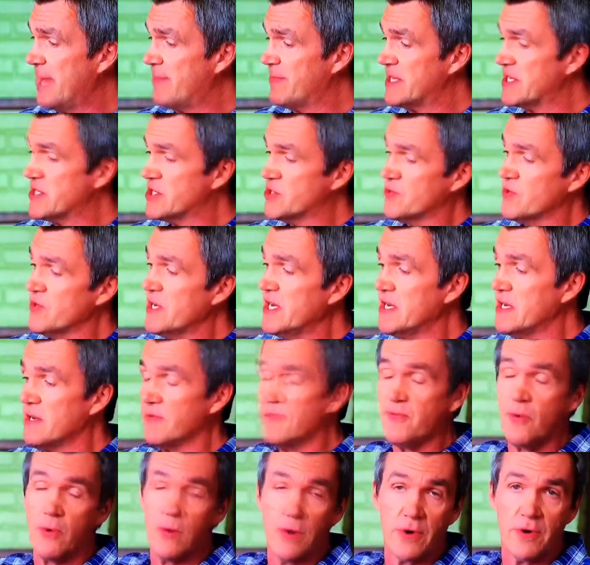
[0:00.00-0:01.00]
snap this tree
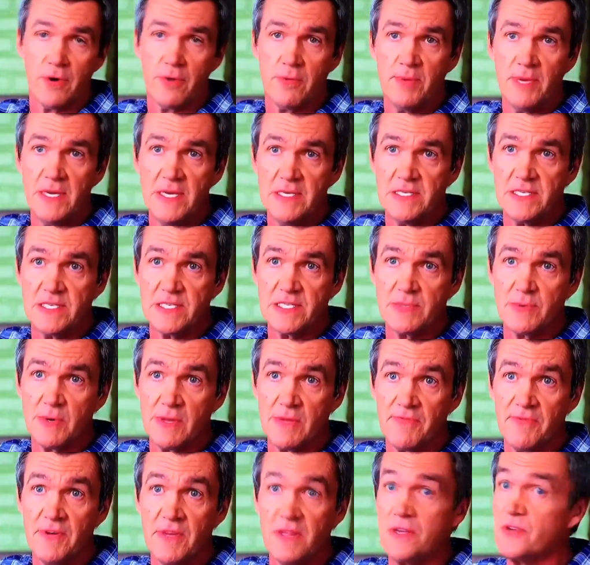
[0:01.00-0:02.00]
into 400 pieces
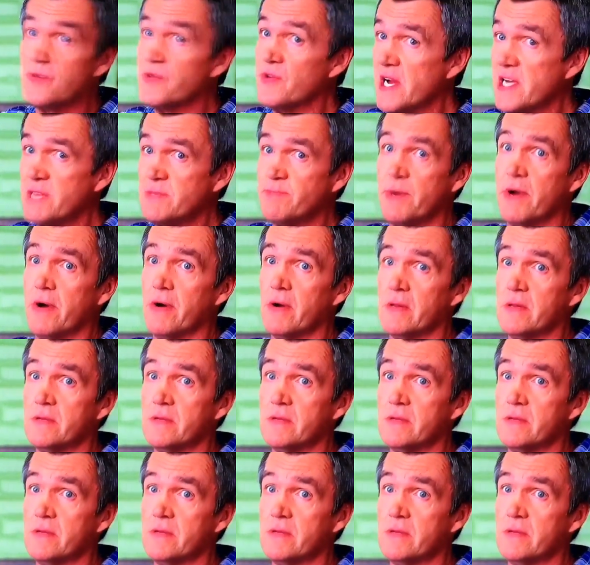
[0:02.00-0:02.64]
so it'll fit in the trash